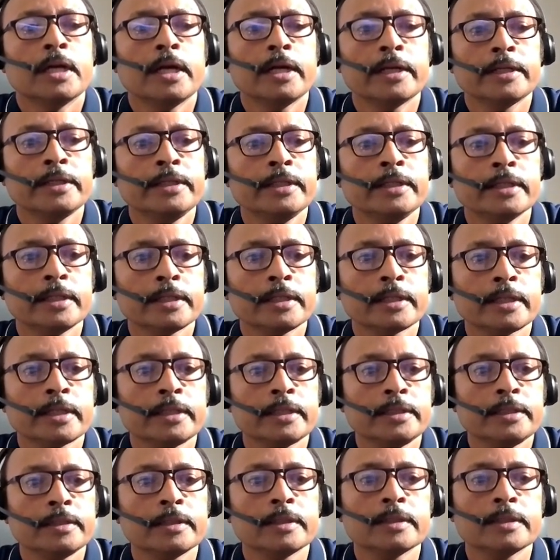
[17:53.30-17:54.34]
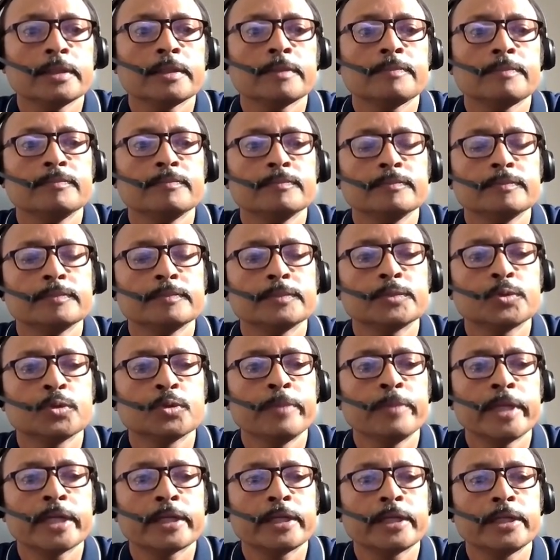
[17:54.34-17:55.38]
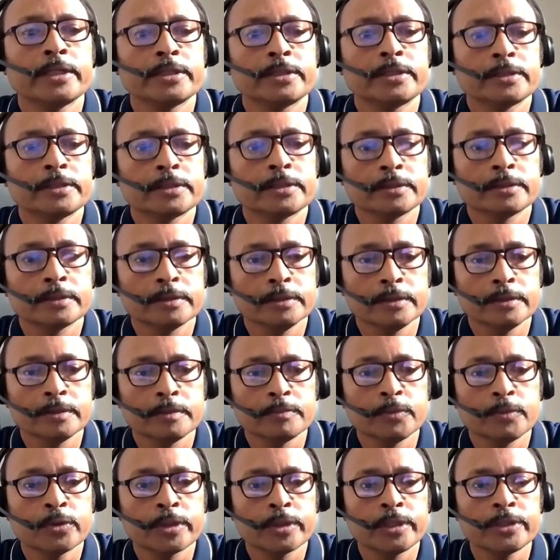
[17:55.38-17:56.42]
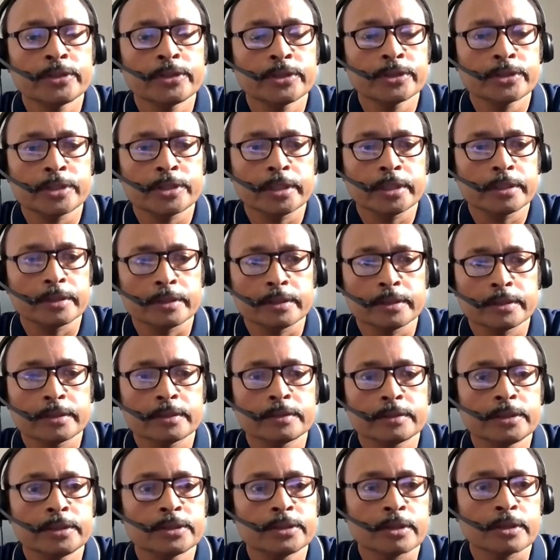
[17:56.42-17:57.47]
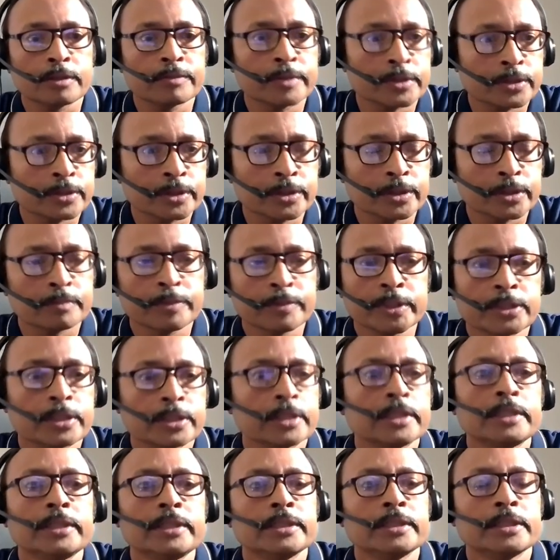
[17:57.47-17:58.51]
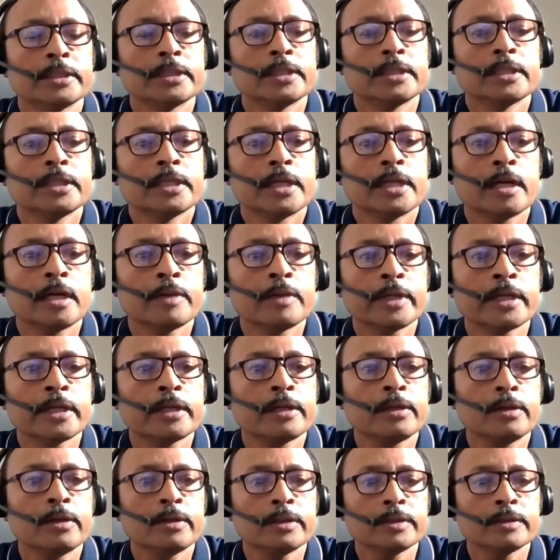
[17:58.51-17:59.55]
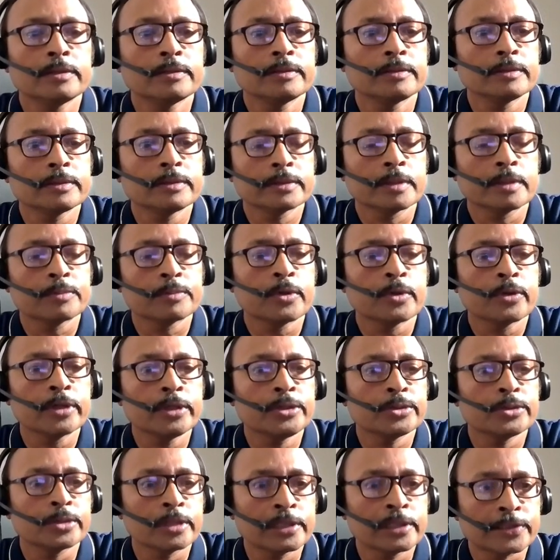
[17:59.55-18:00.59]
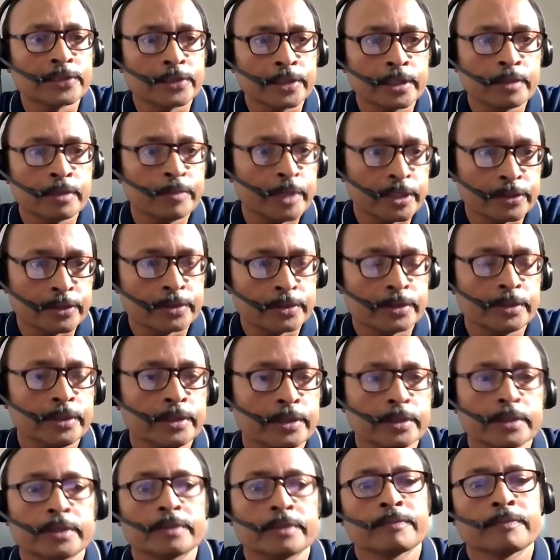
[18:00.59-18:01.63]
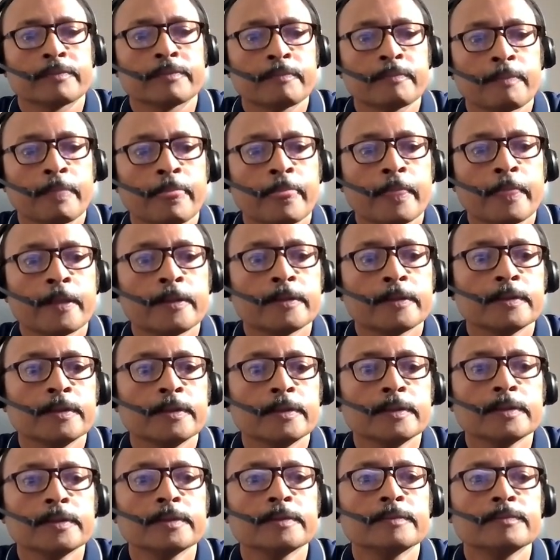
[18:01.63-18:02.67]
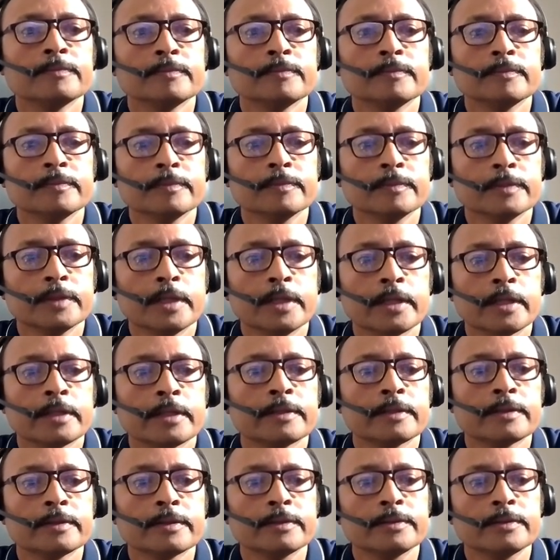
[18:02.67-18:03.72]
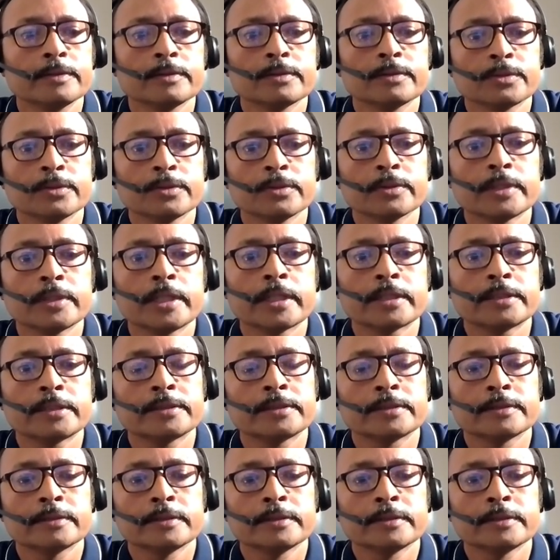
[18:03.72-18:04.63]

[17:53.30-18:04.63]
And here I to make it more interesting, this conversation, basically I have added some conditional statements here, and so that